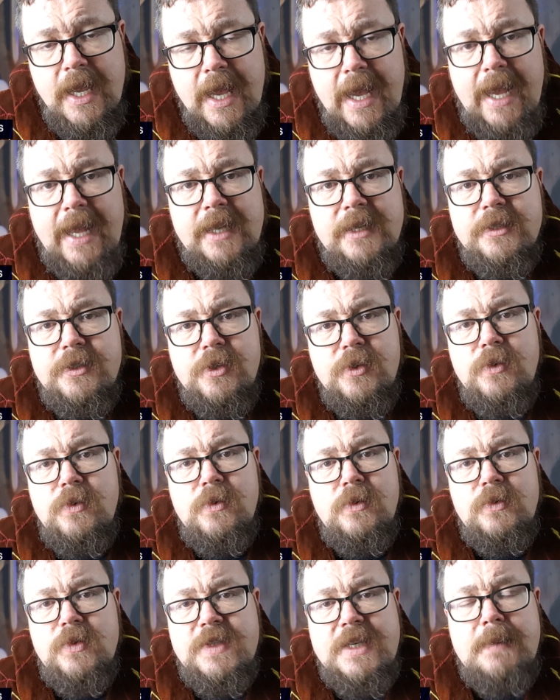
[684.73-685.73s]
and
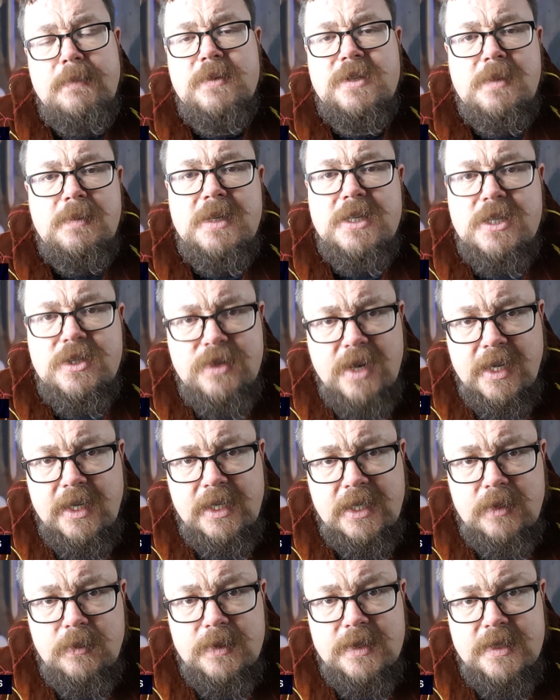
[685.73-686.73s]
who seems to be
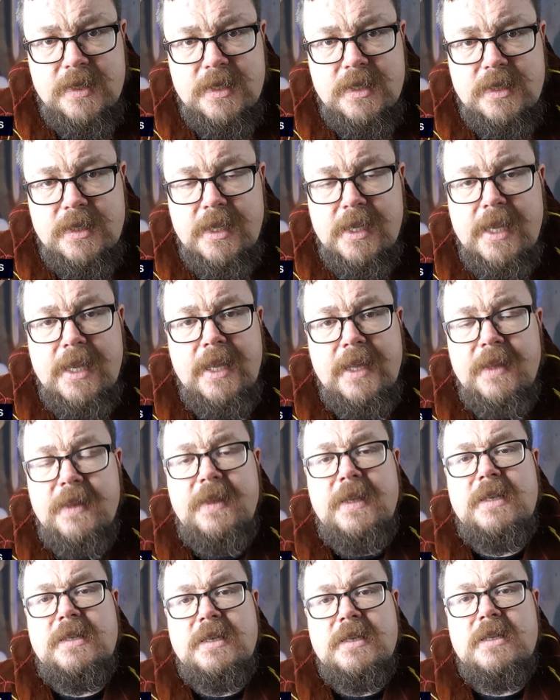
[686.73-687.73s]
struggling with it,
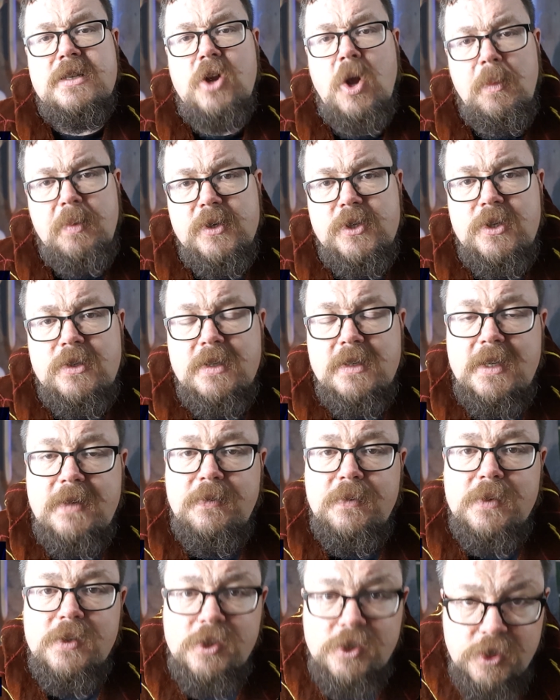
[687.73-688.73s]
this is an opportunity
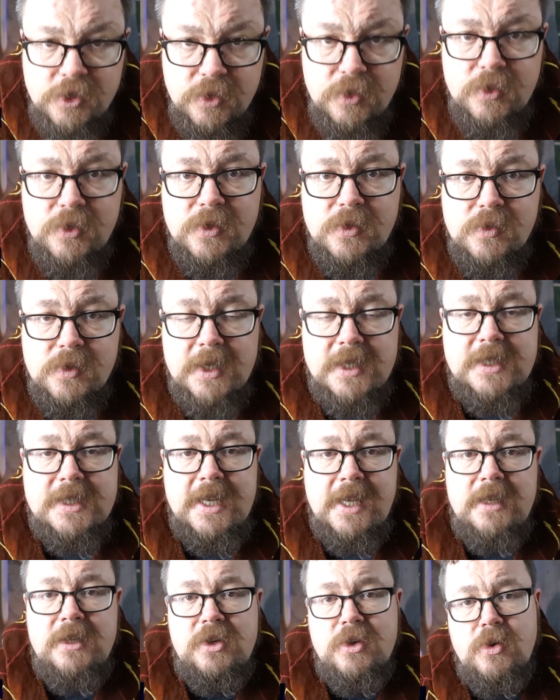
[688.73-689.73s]
for you to
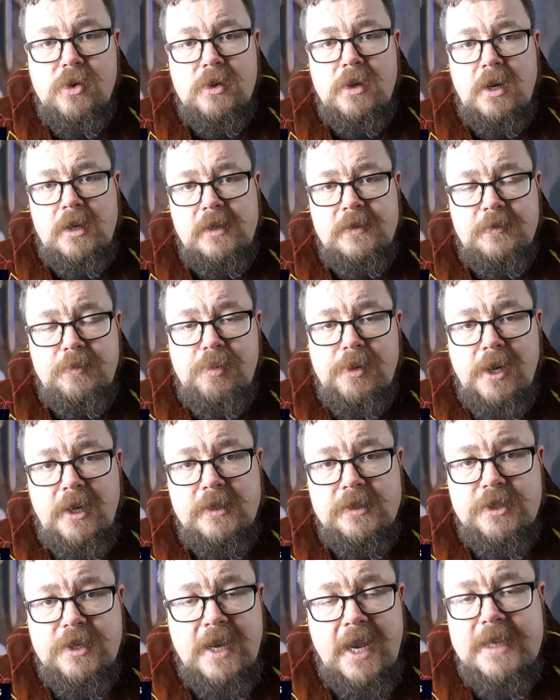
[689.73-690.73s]
extend your olive
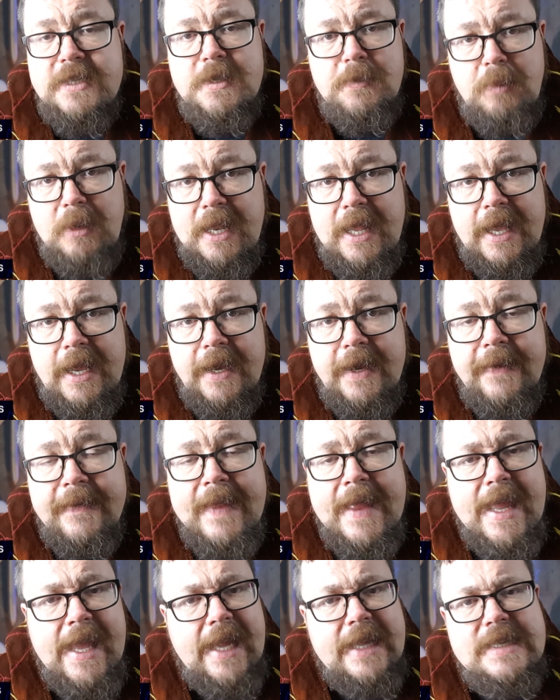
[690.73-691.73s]
branch as a player
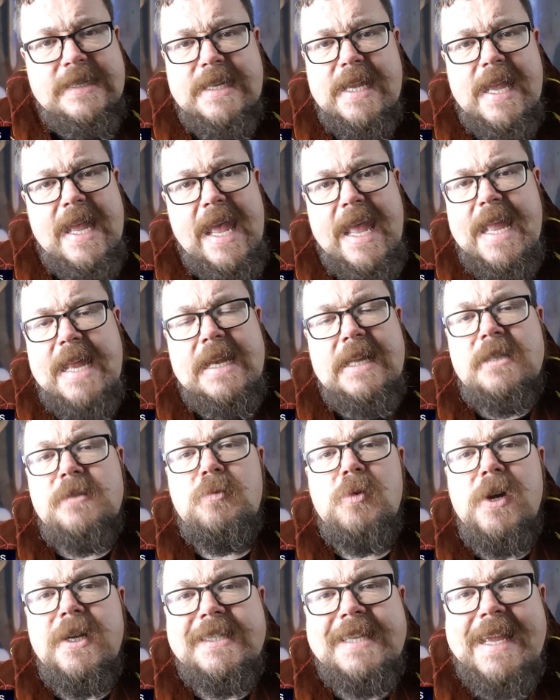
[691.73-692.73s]
and say, hey, let's
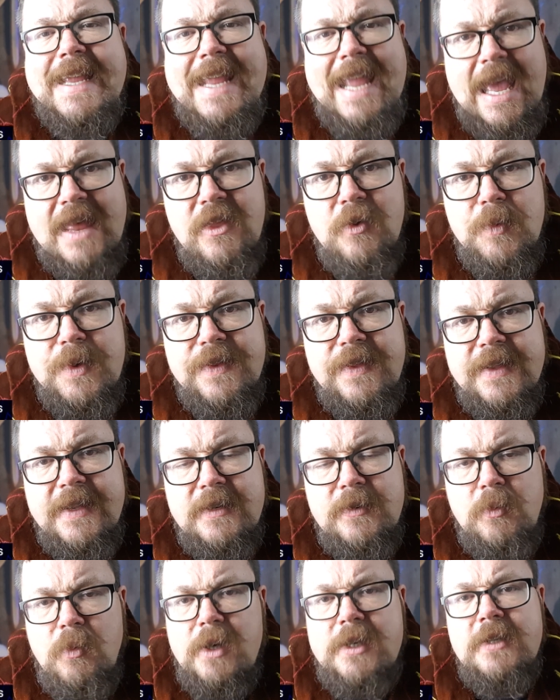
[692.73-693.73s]
work together with
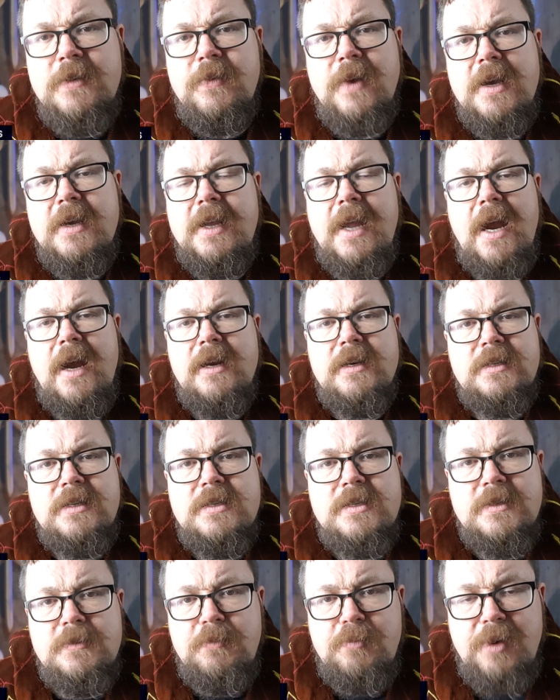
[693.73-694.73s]
it. What if our
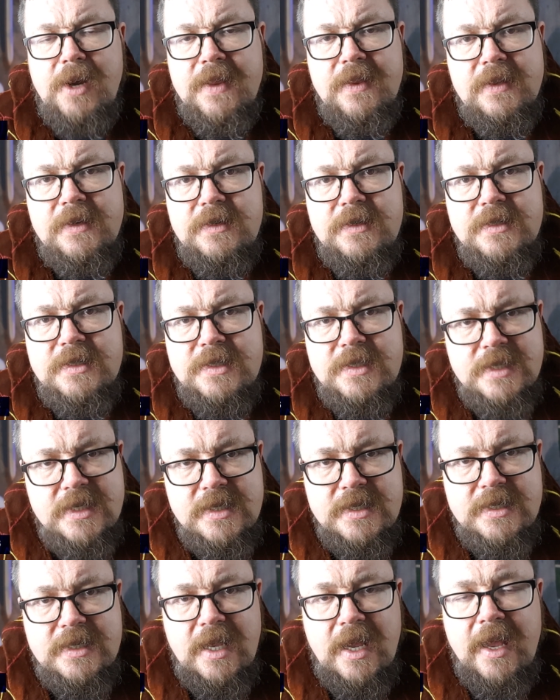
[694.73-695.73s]
characters are brother and
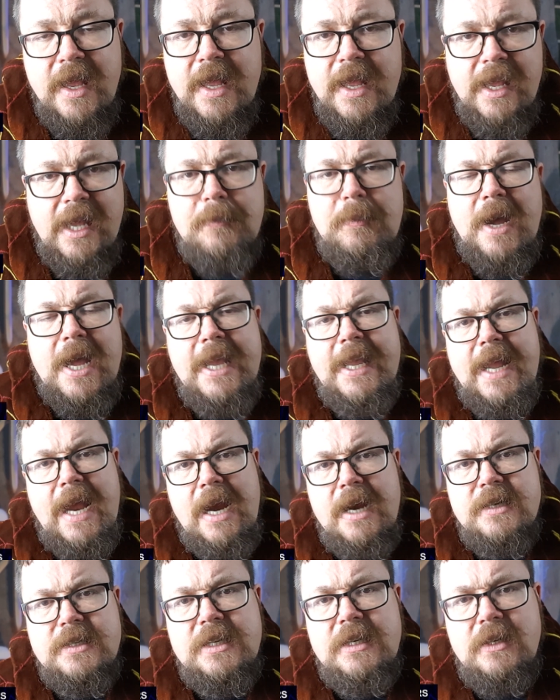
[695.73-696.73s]
sister, and my
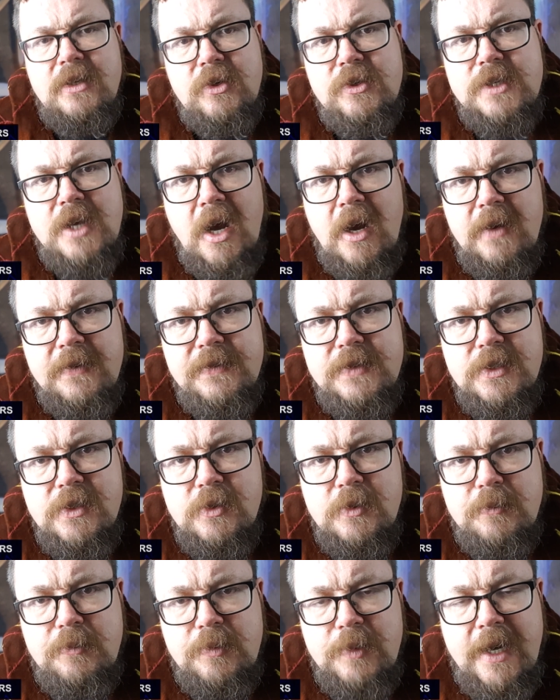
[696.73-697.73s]
character looks after
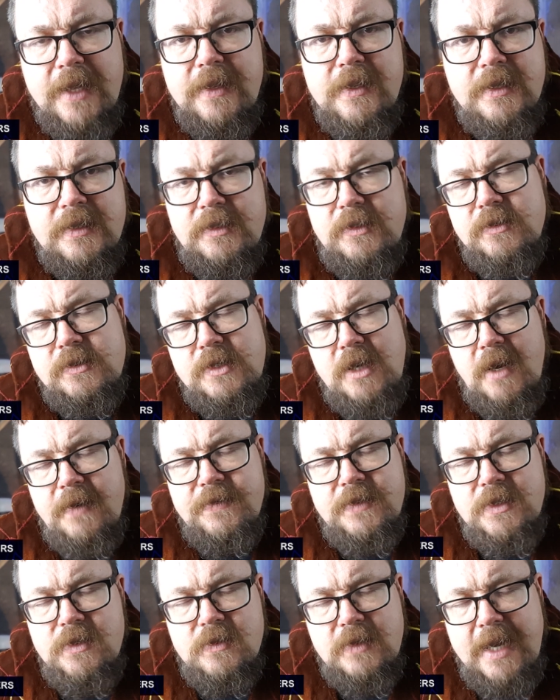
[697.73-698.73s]
your brother and looks
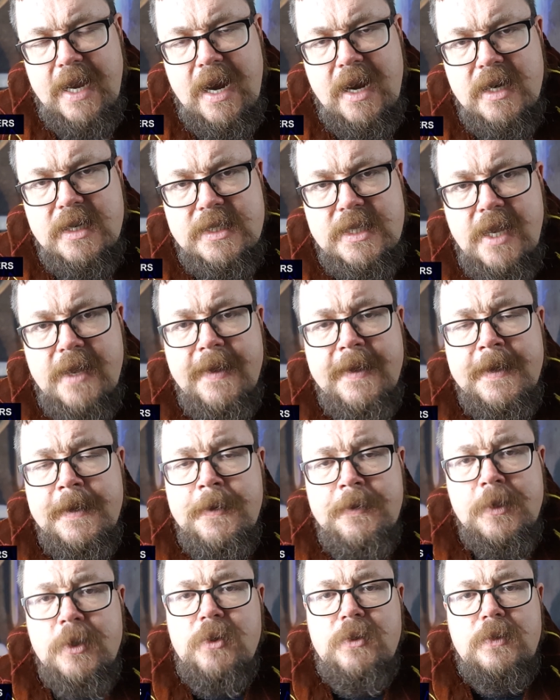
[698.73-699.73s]
after your character
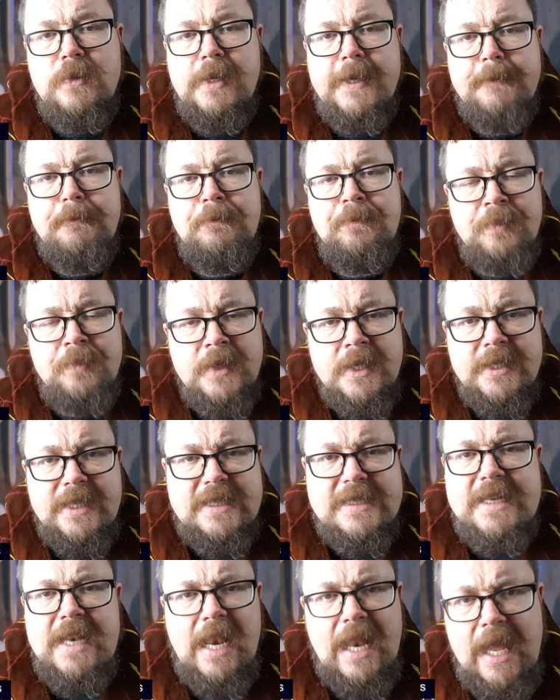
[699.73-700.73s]
who
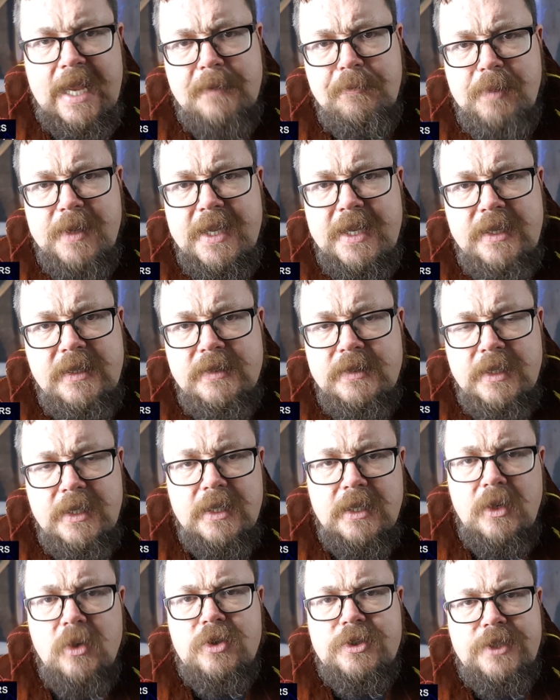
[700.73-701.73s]
doesn't like being
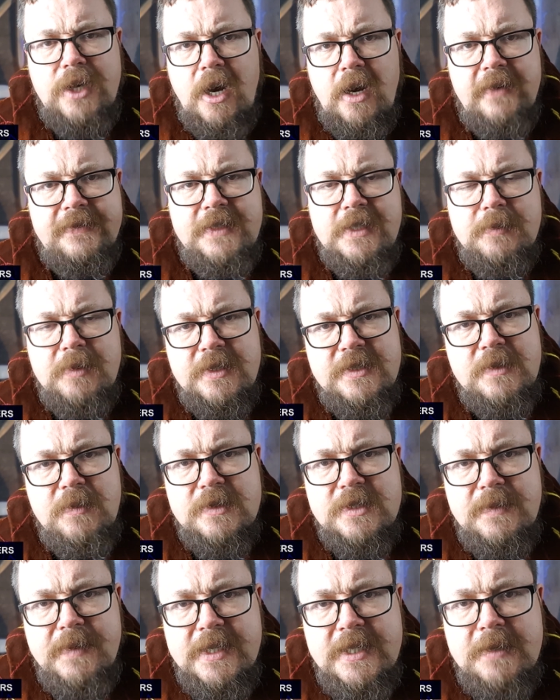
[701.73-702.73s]
looked after because he
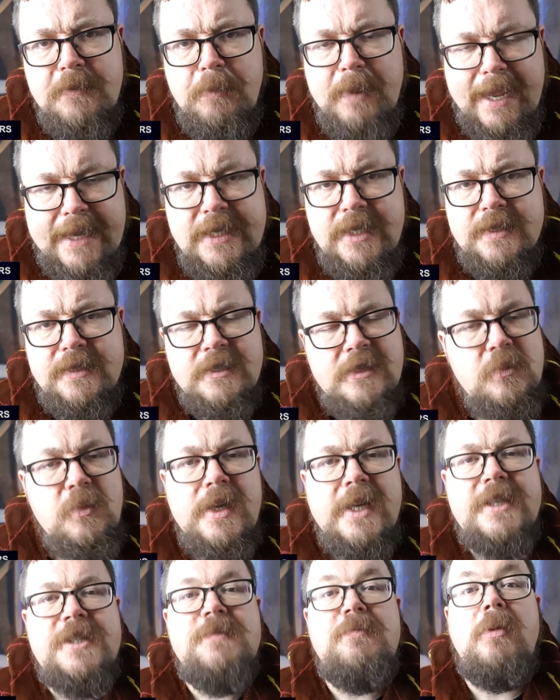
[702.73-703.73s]
wants to be independent, and we
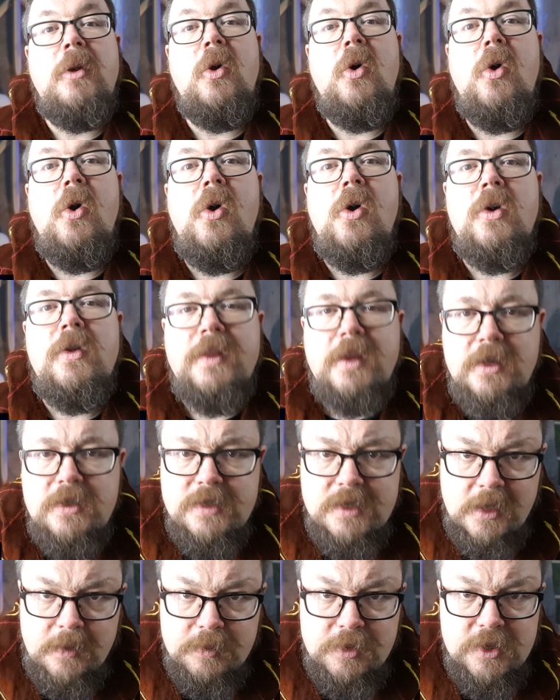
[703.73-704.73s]
explore those
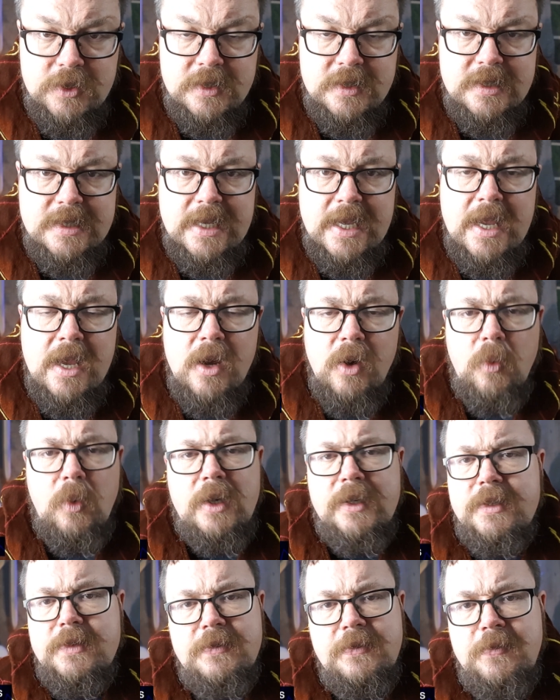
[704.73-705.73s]
options.
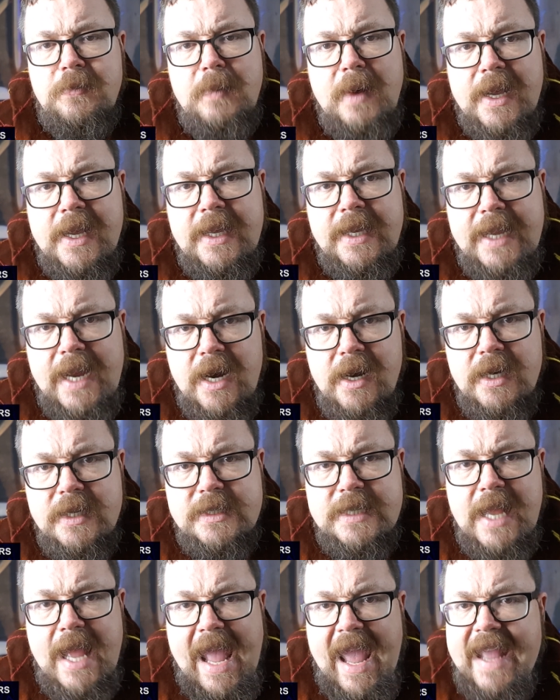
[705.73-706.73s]
What if my
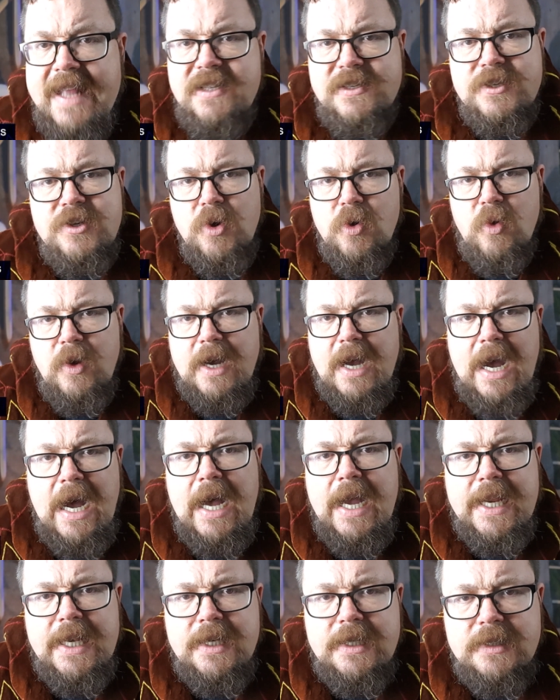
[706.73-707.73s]
character hates your
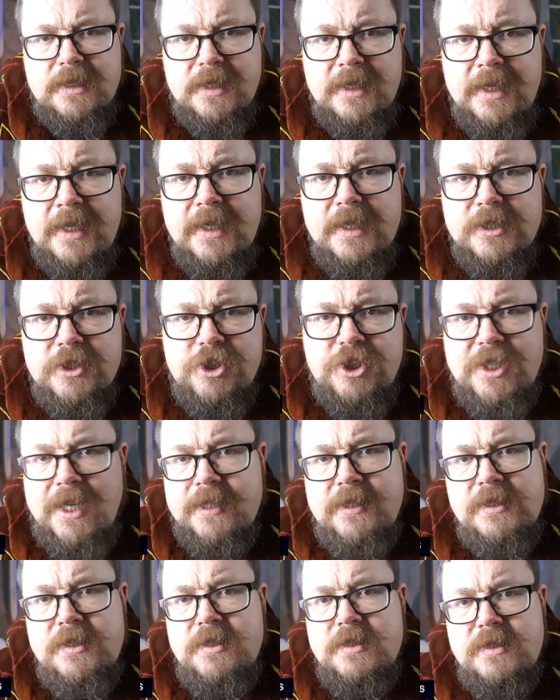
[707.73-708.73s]
kind,
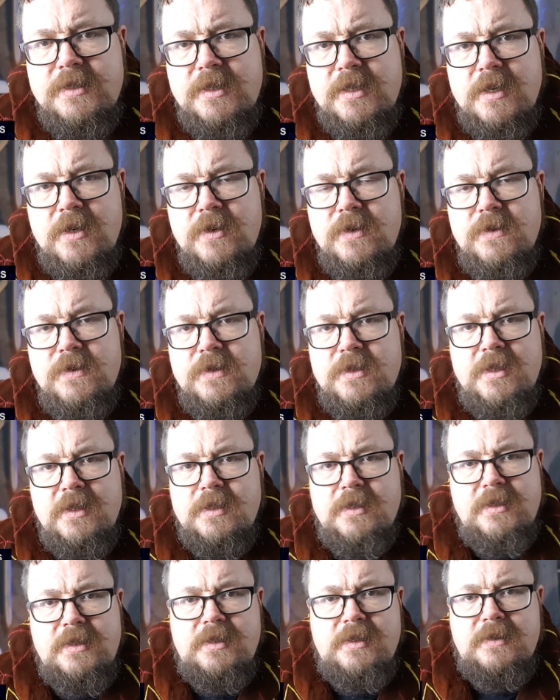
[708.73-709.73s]
shuns those
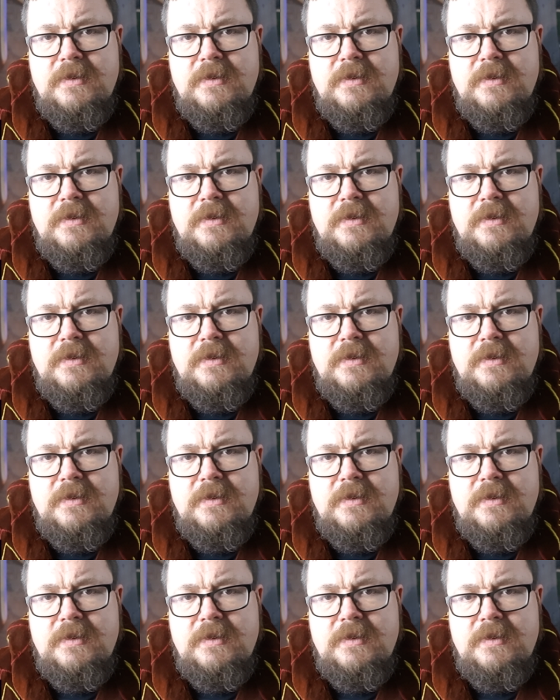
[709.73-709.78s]
that